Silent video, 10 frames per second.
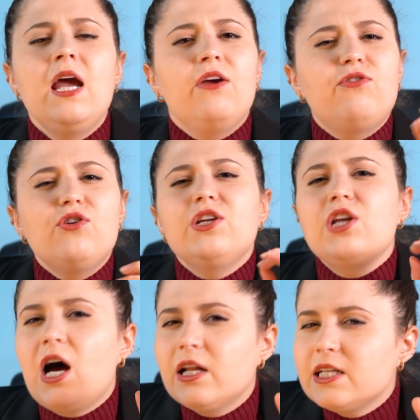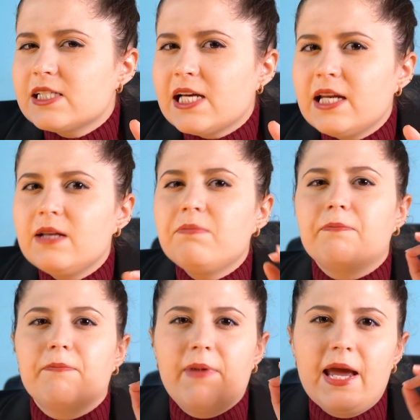If you're not excited,
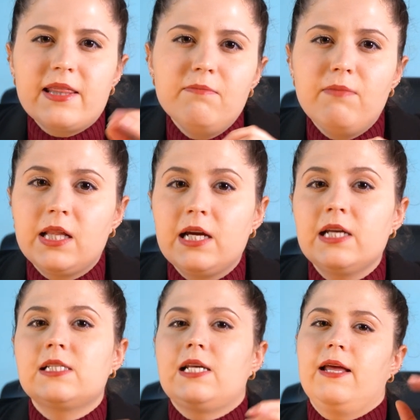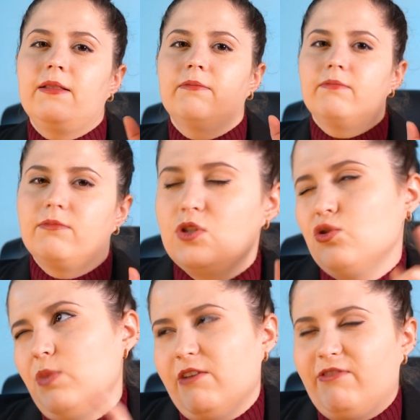make them millions and
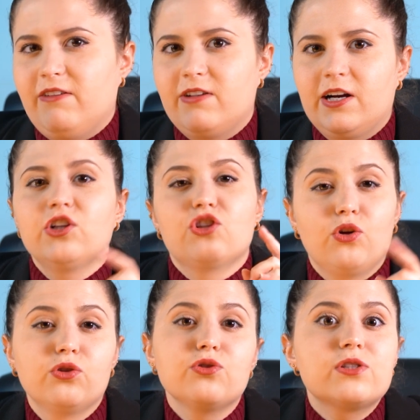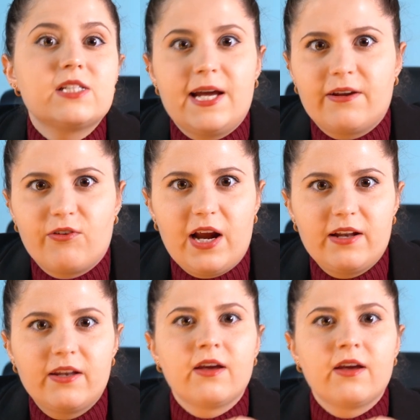do me a favor, don't lose 10 grand.